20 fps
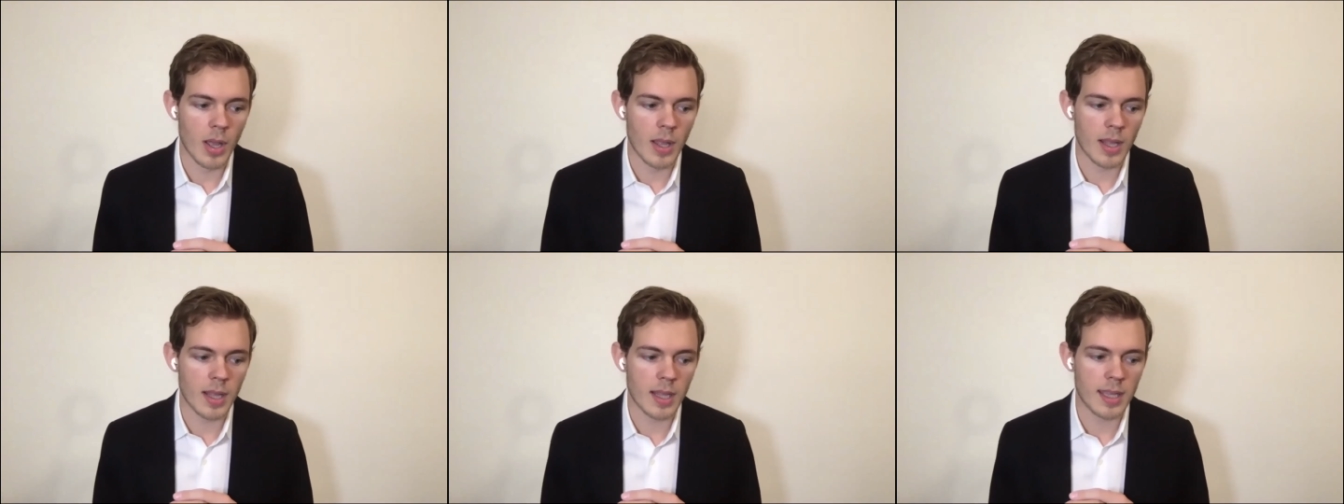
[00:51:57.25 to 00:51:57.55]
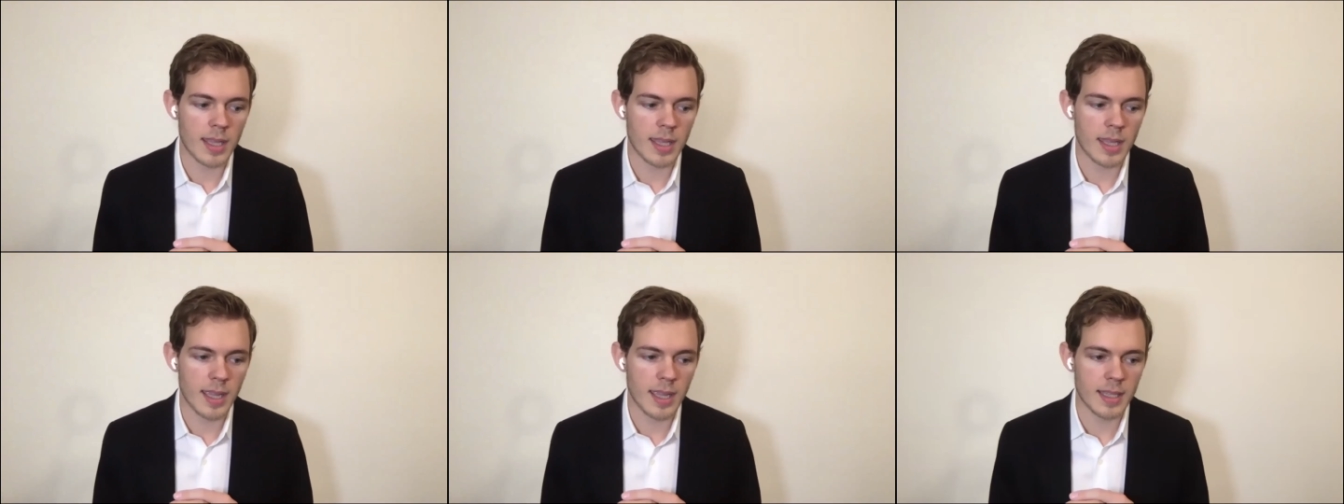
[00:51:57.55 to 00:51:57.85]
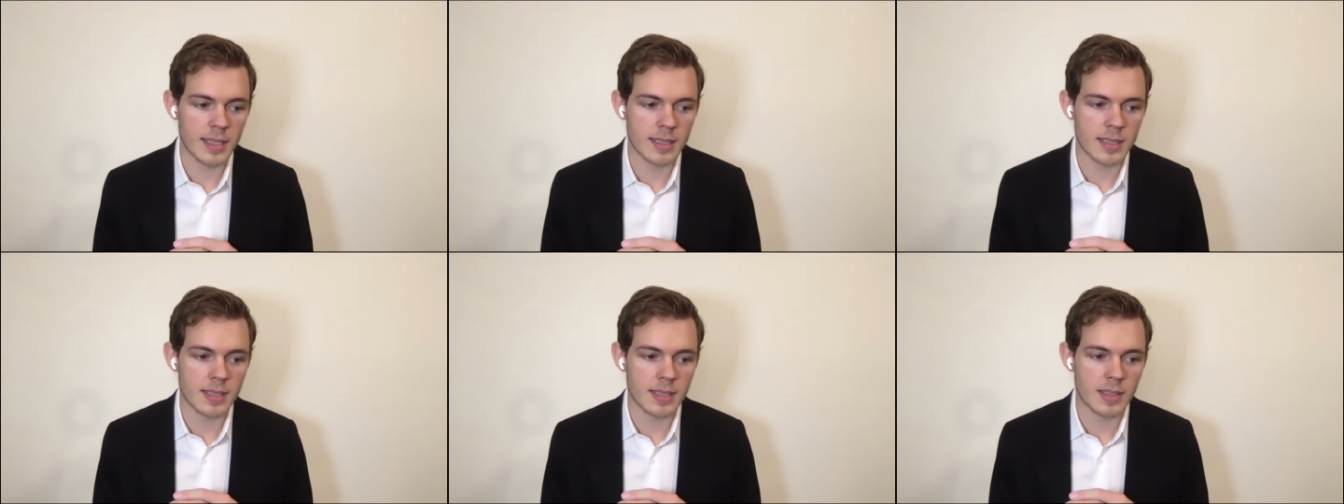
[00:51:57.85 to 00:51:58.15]

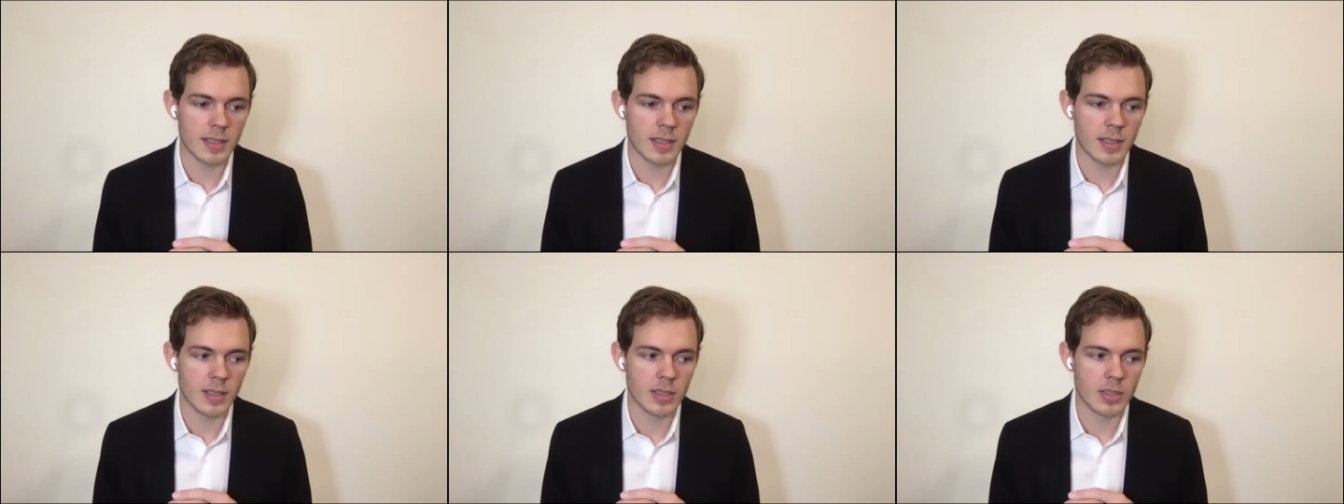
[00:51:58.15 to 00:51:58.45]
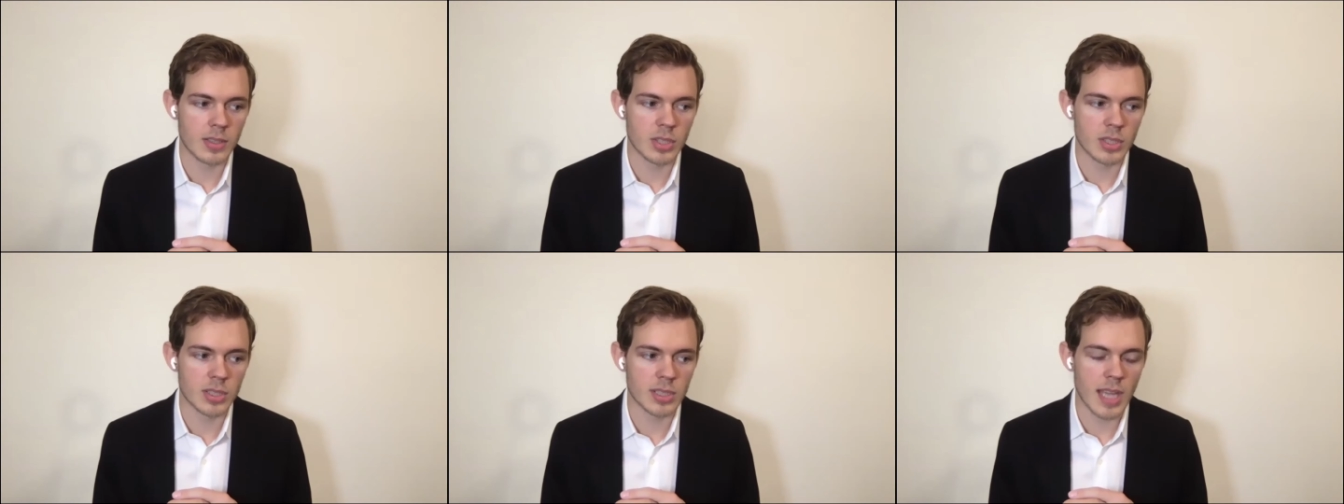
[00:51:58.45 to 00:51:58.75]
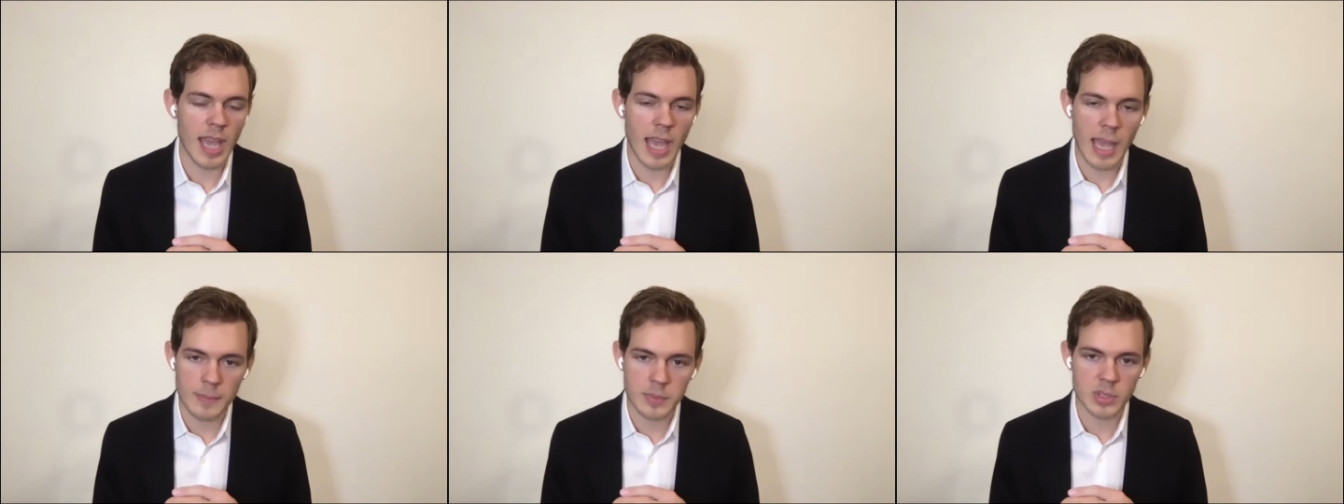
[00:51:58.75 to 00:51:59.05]
get just
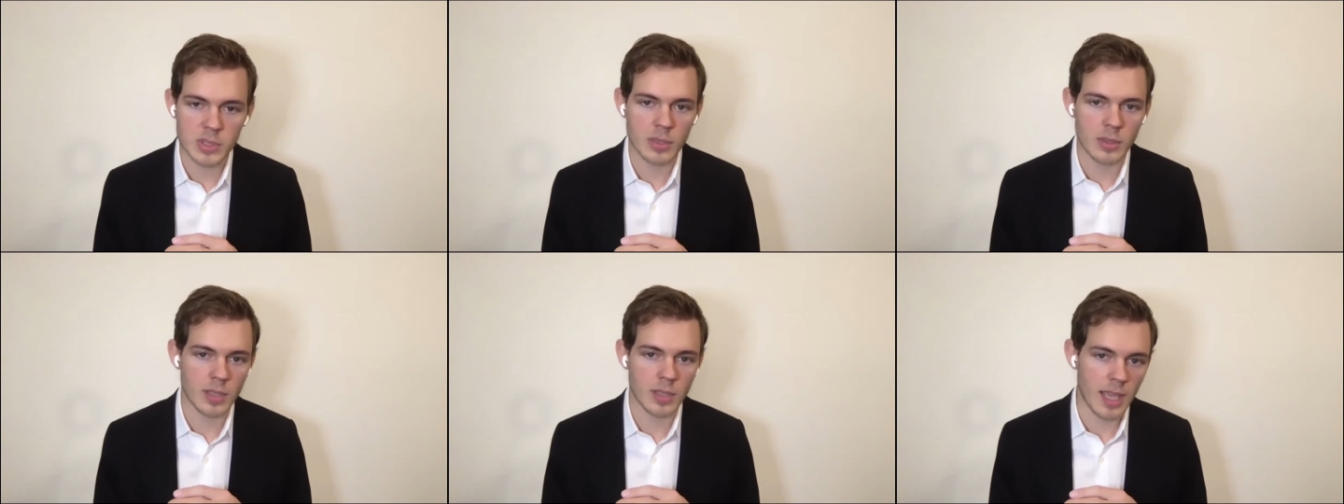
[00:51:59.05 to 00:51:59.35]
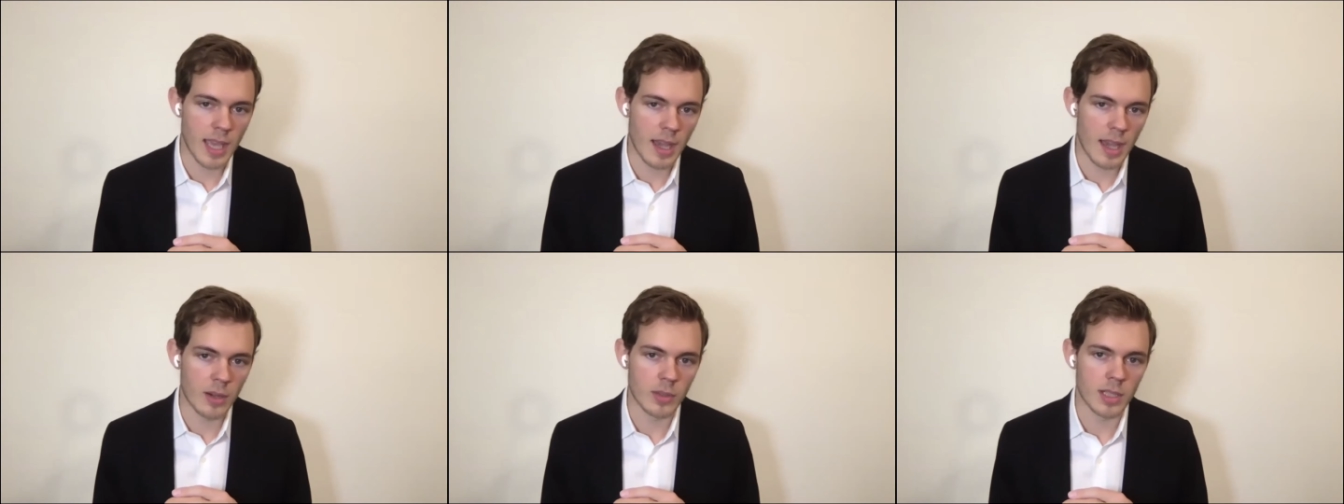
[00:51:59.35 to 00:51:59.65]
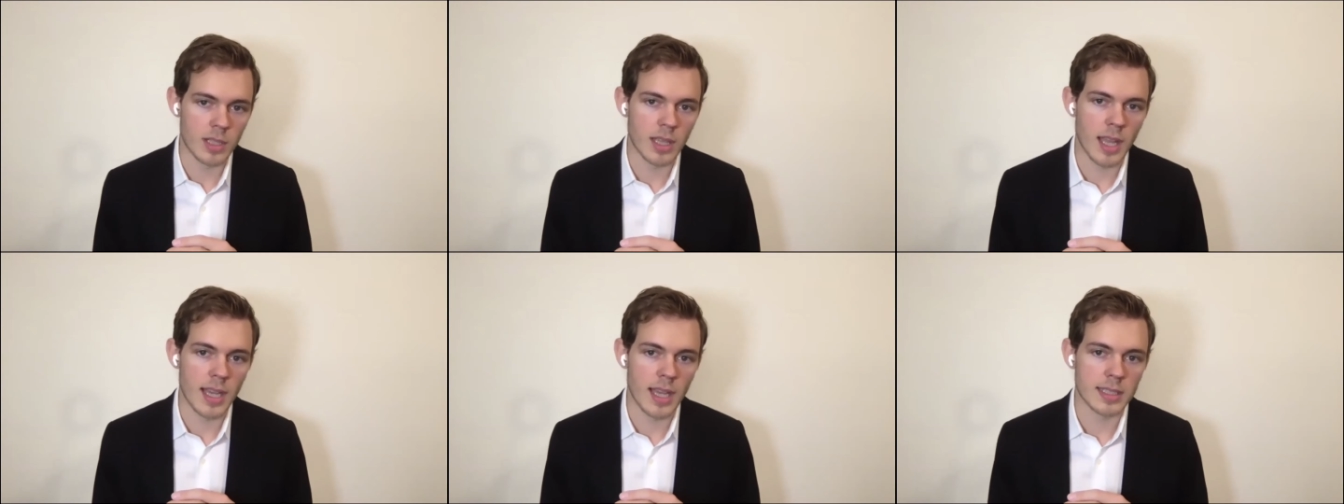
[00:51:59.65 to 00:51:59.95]
absolutely
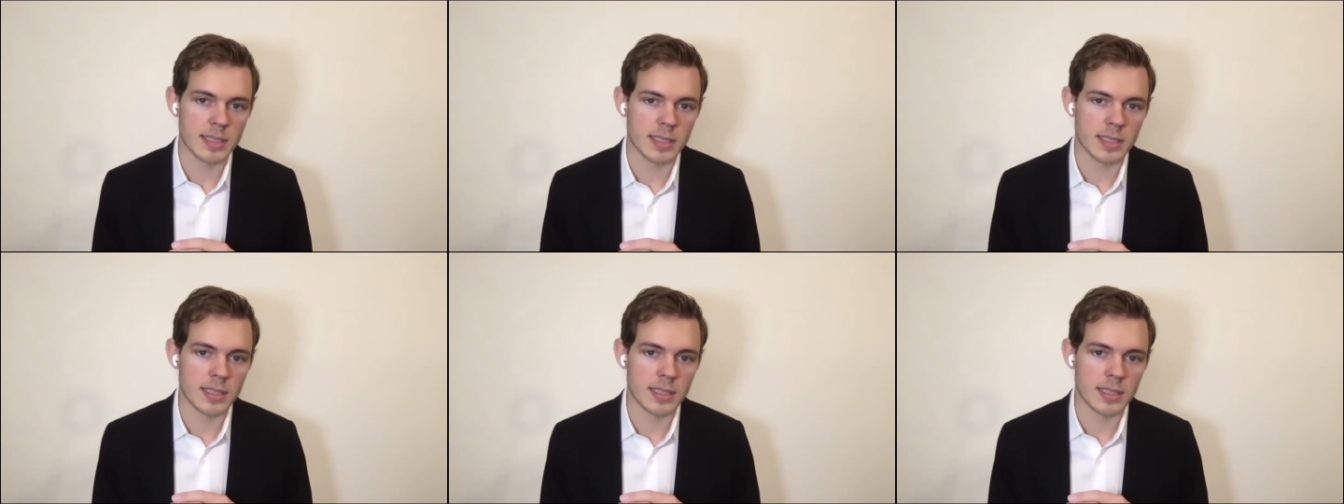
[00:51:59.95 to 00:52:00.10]
outclassed.